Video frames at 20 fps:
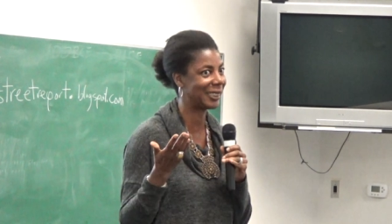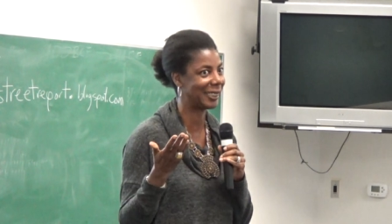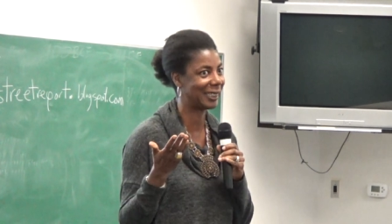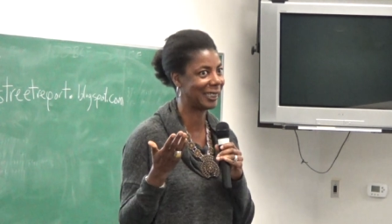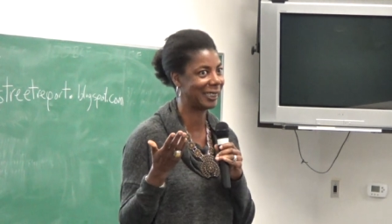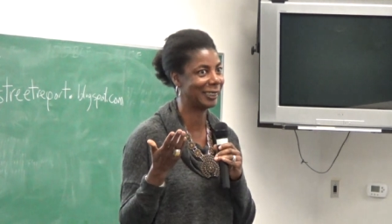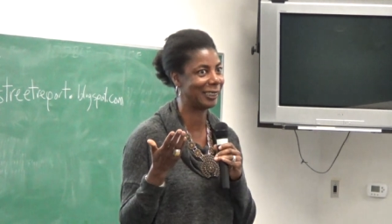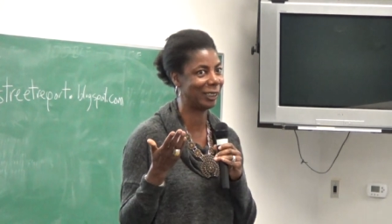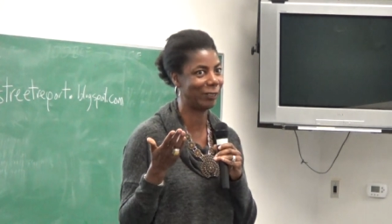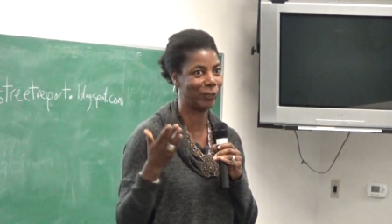
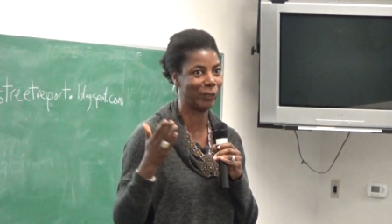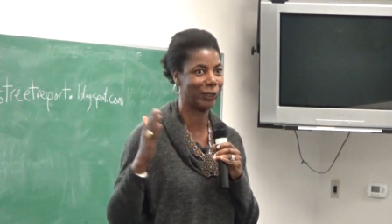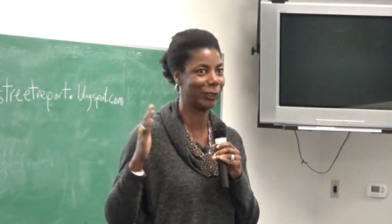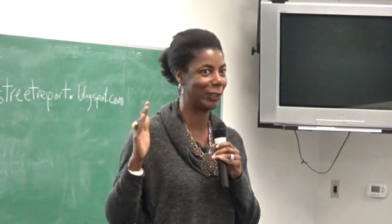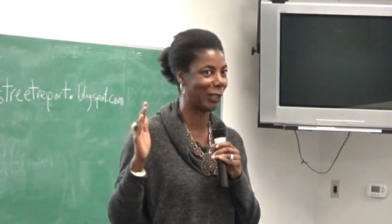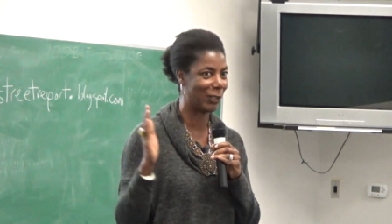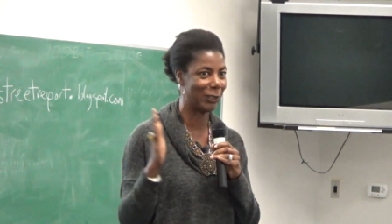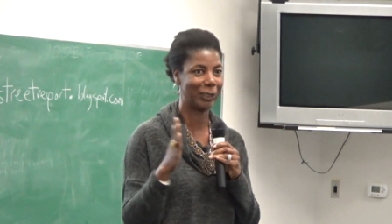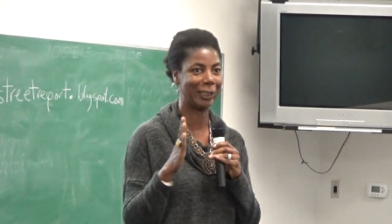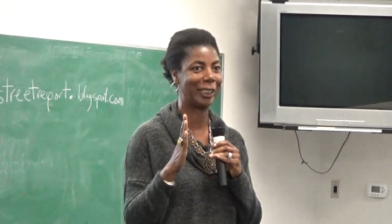Because if you
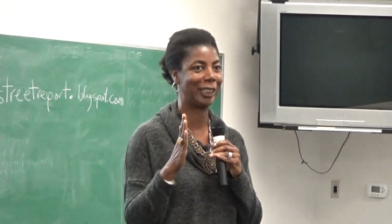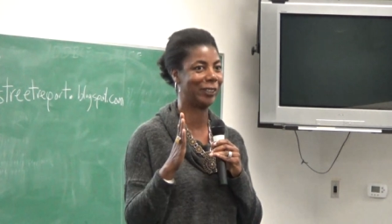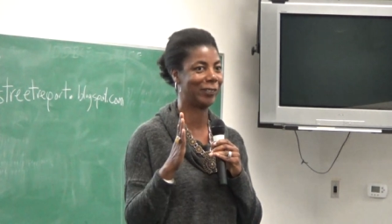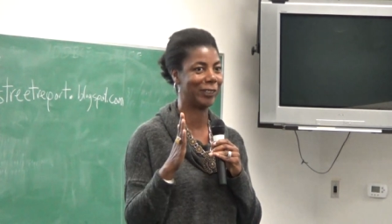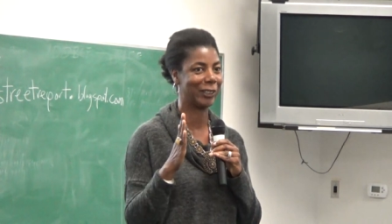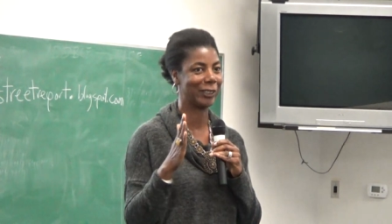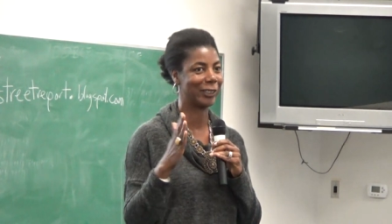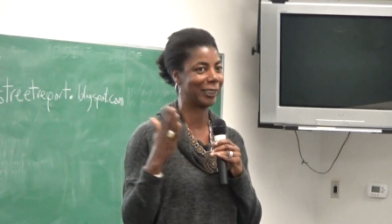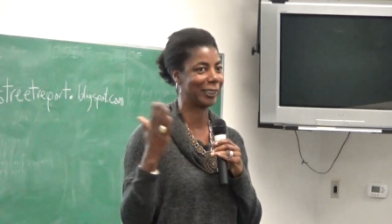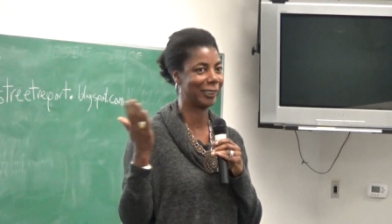don't leave
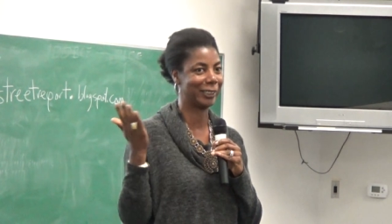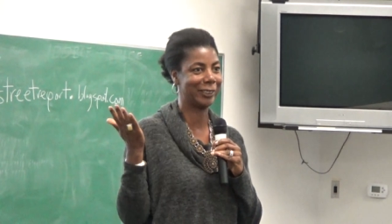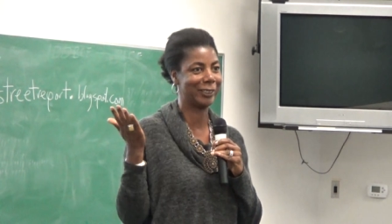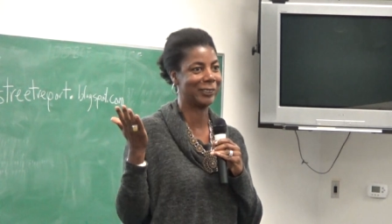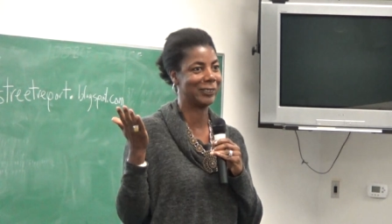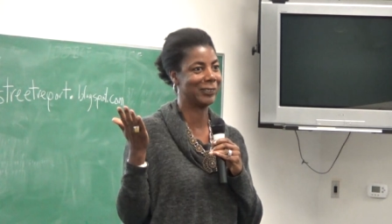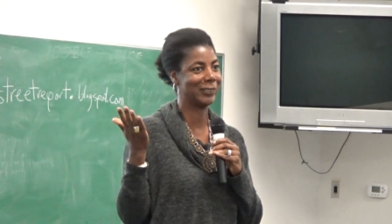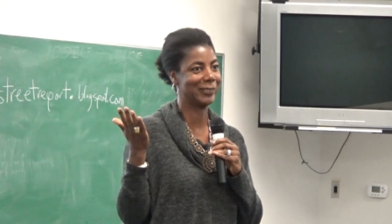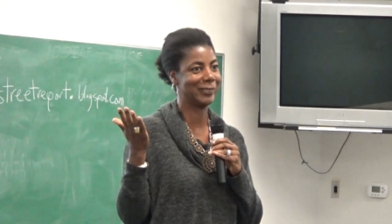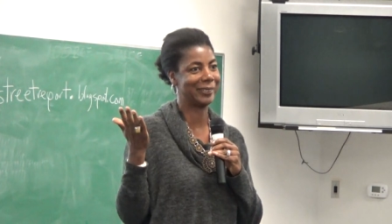your
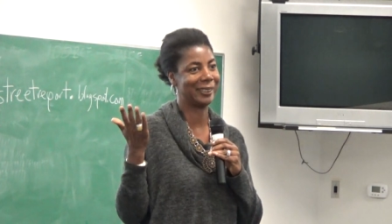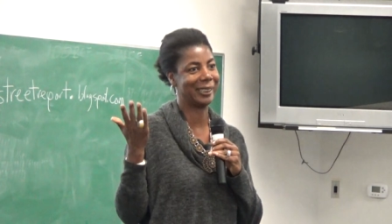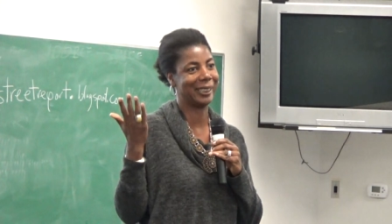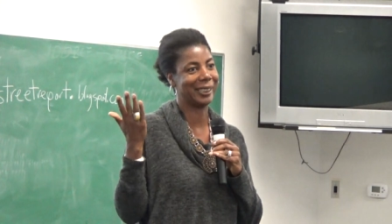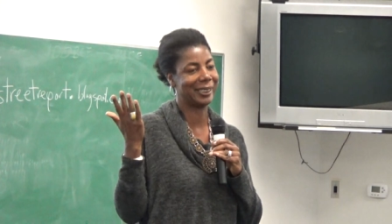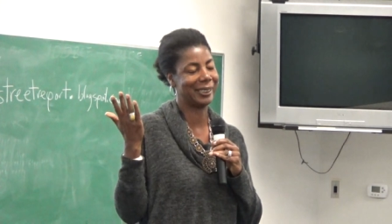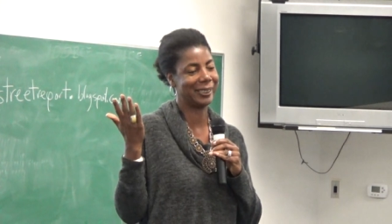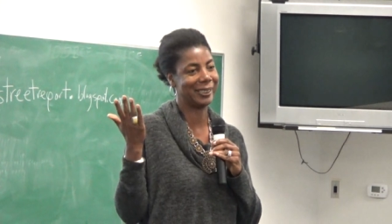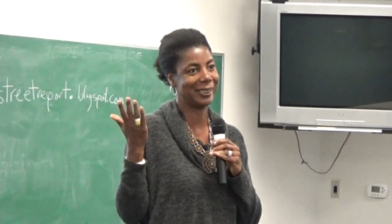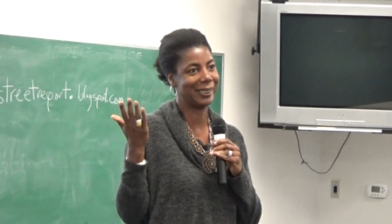cocoon,
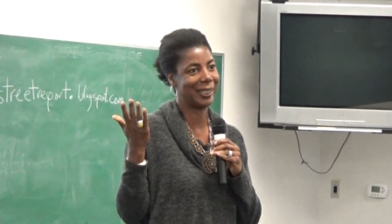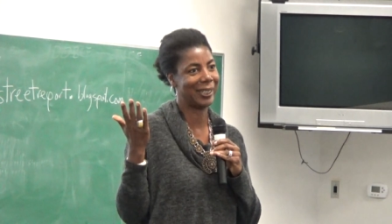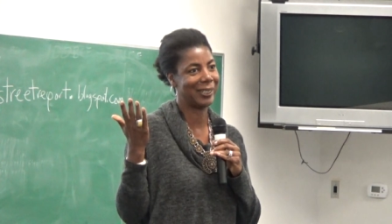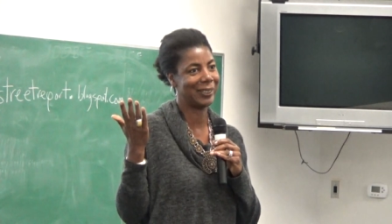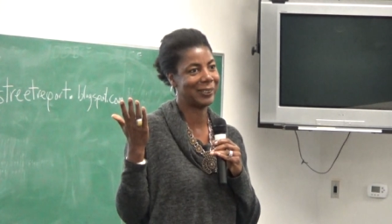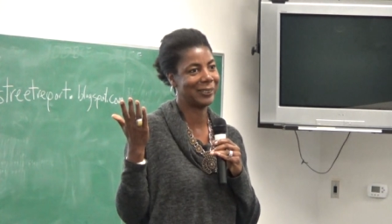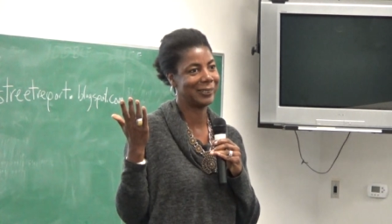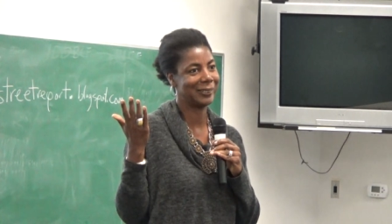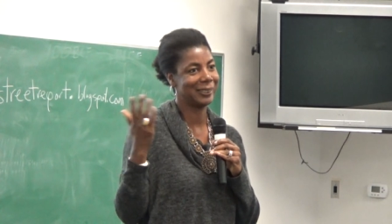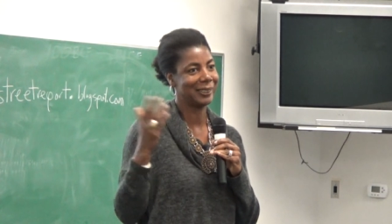then you
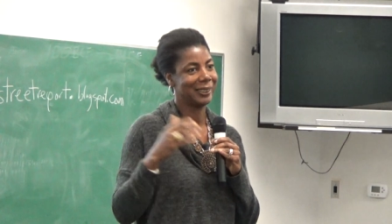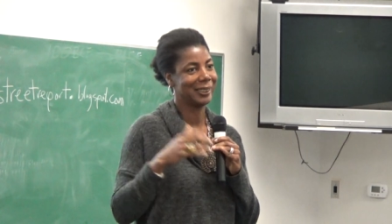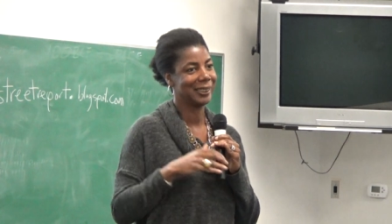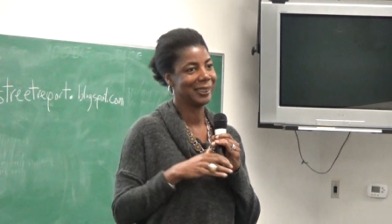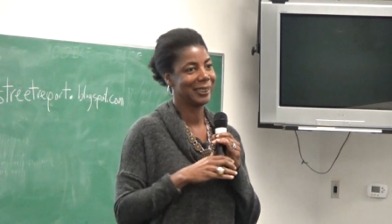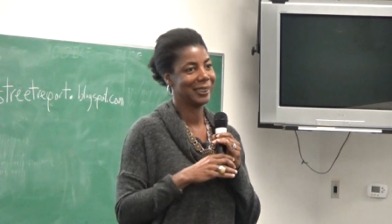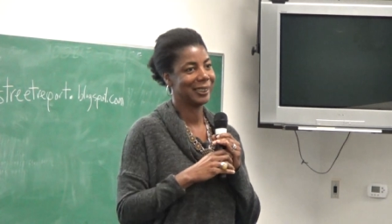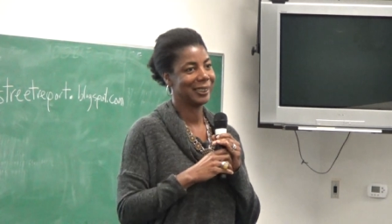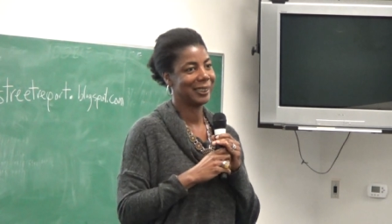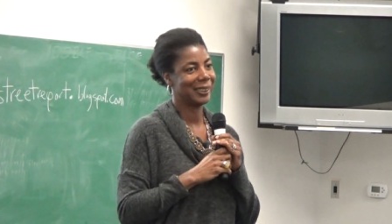know.
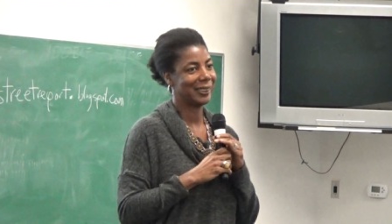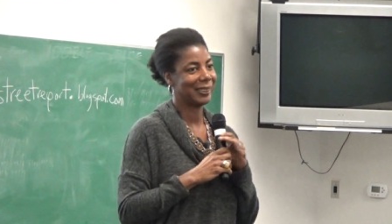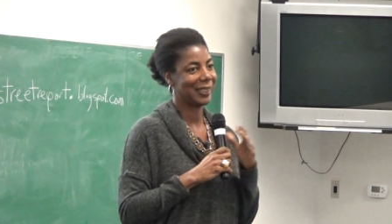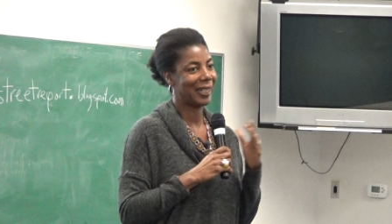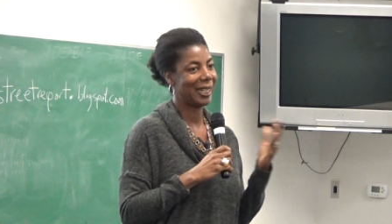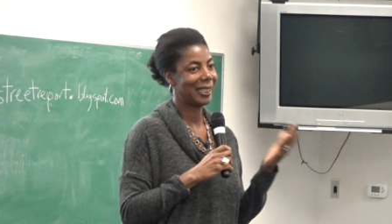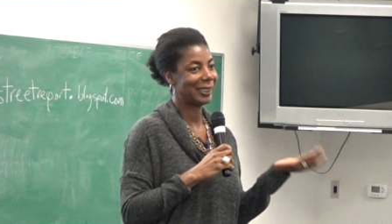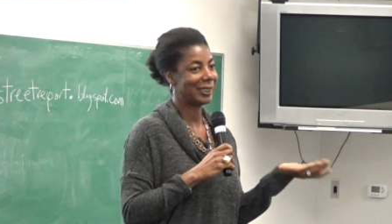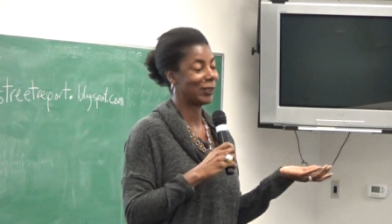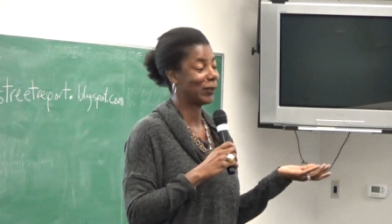All
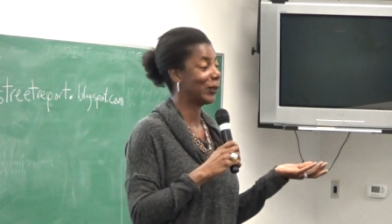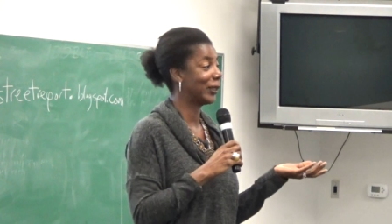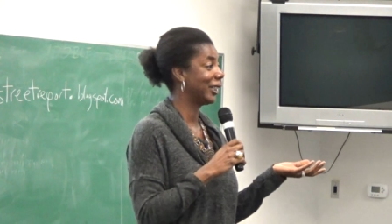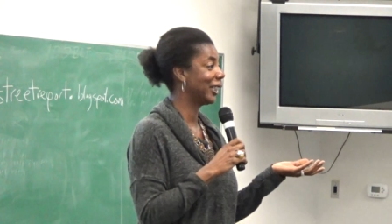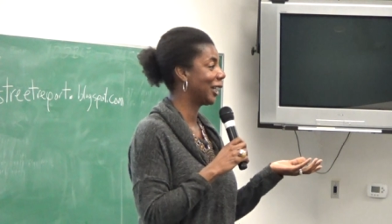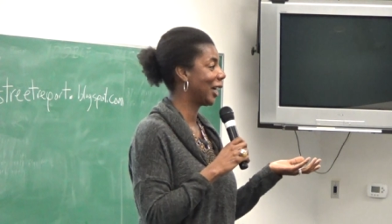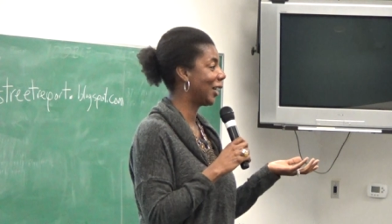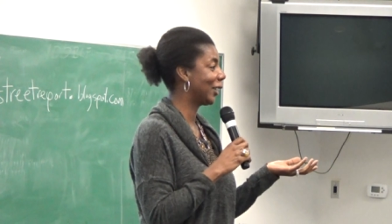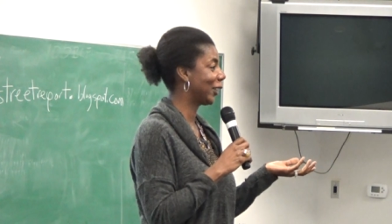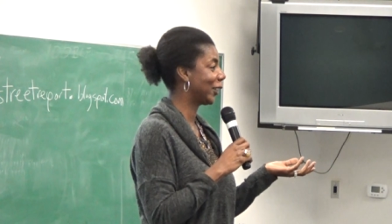right, so what do
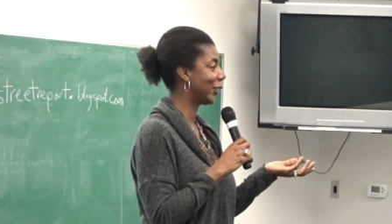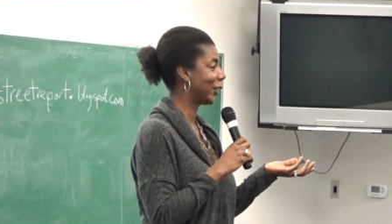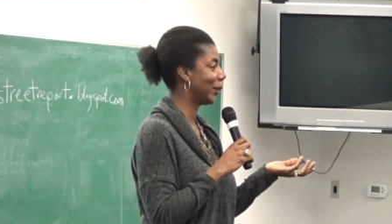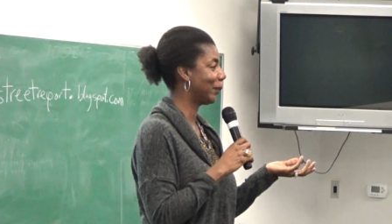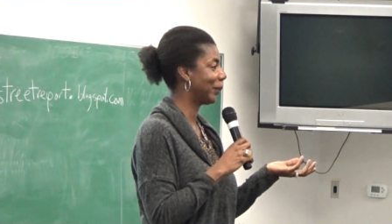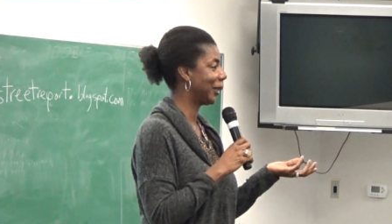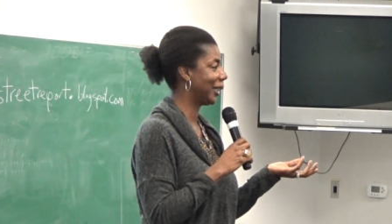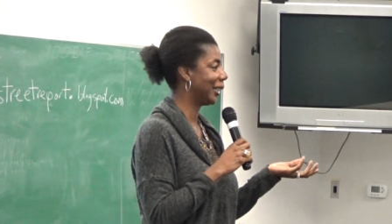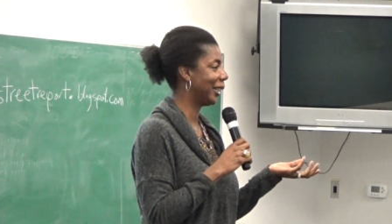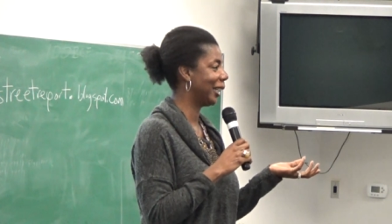you call a
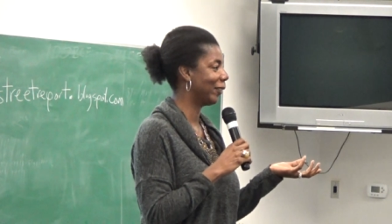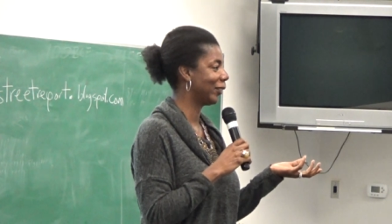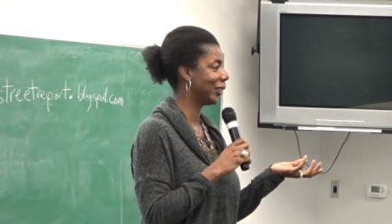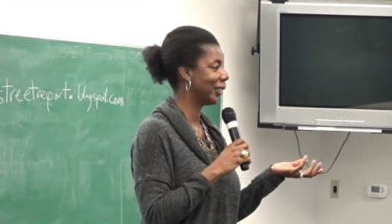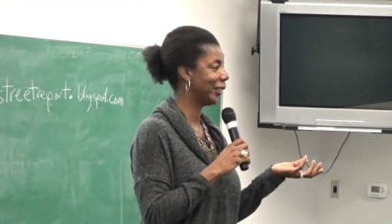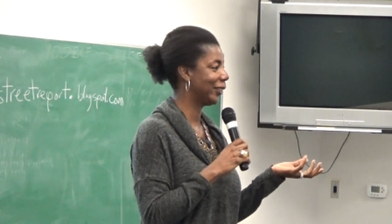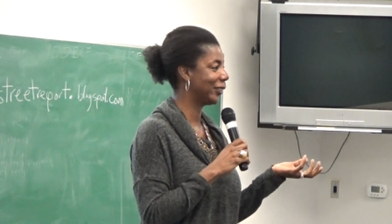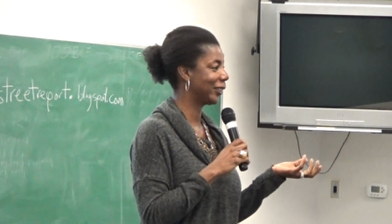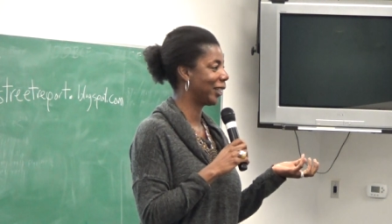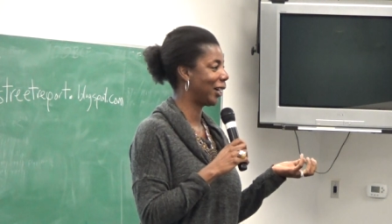ship that never
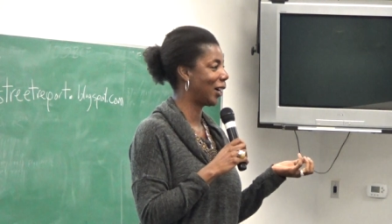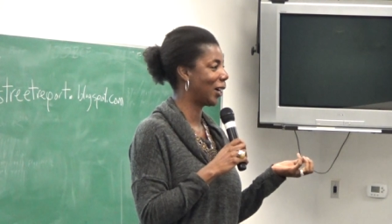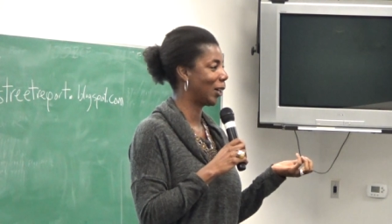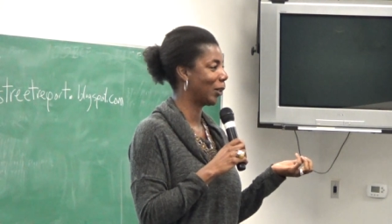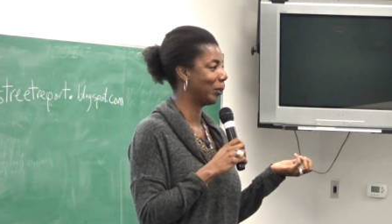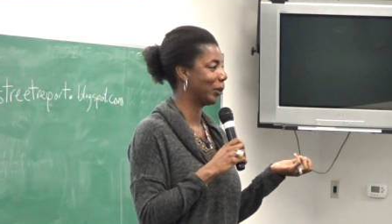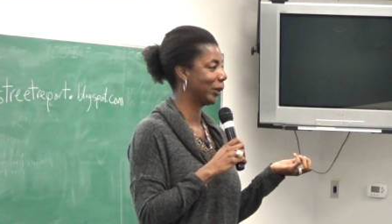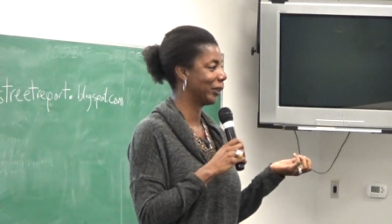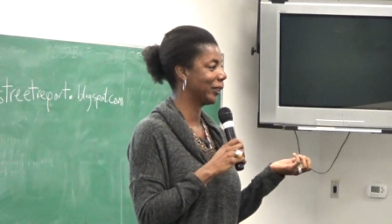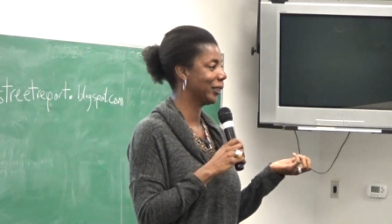leaves the
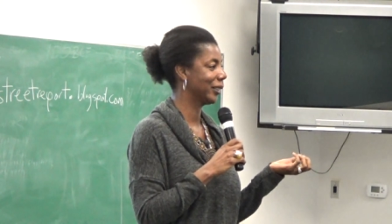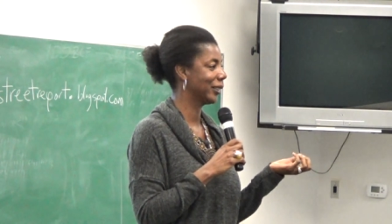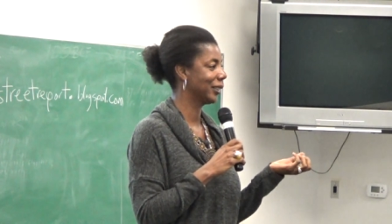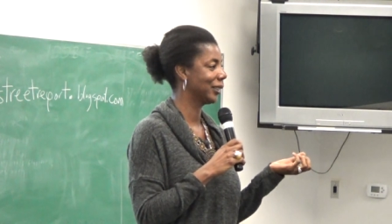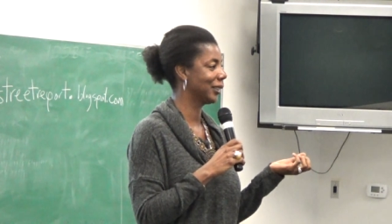harbor?